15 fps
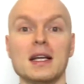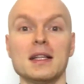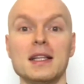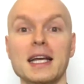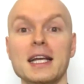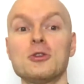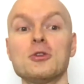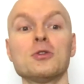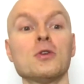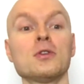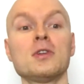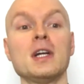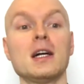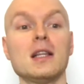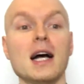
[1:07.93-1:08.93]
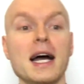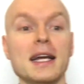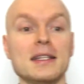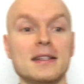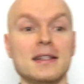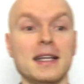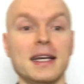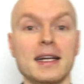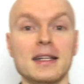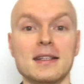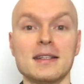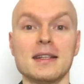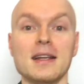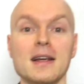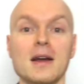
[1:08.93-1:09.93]
they do not realize
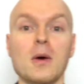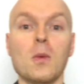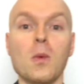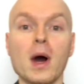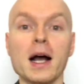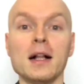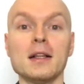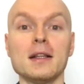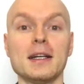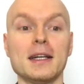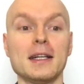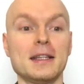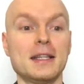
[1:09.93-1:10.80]
that while